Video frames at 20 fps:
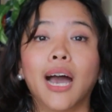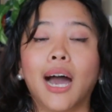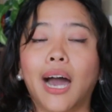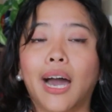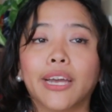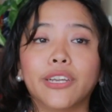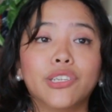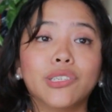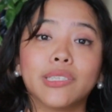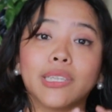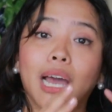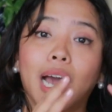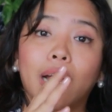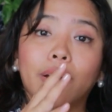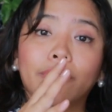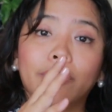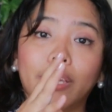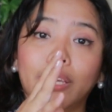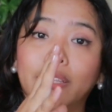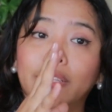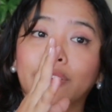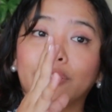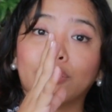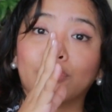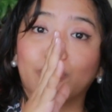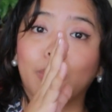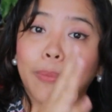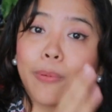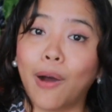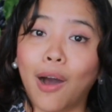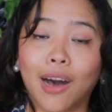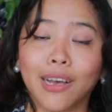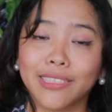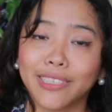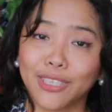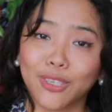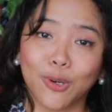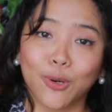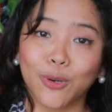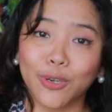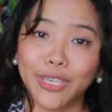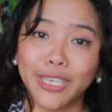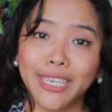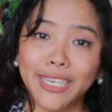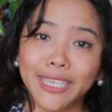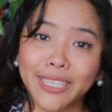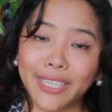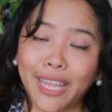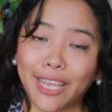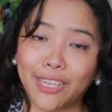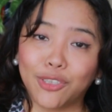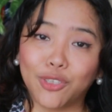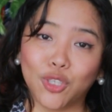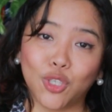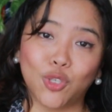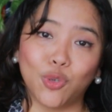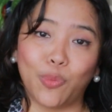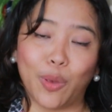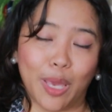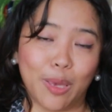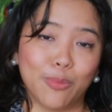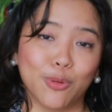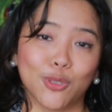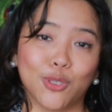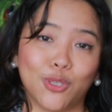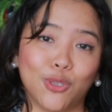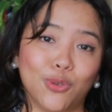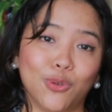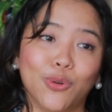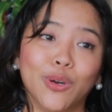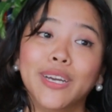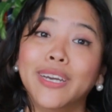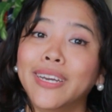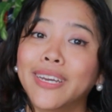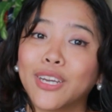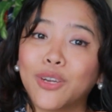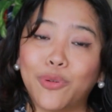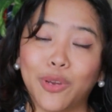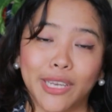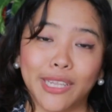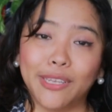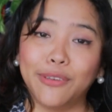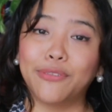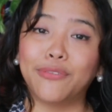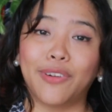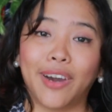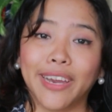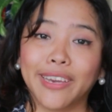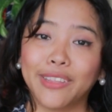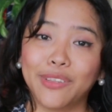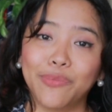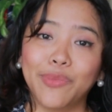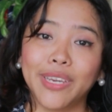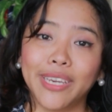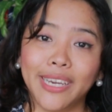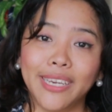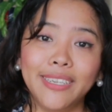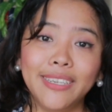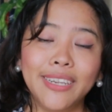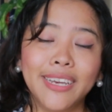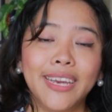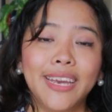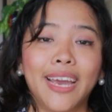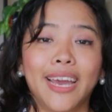I just have a little repository, just to be able to quickly find them again.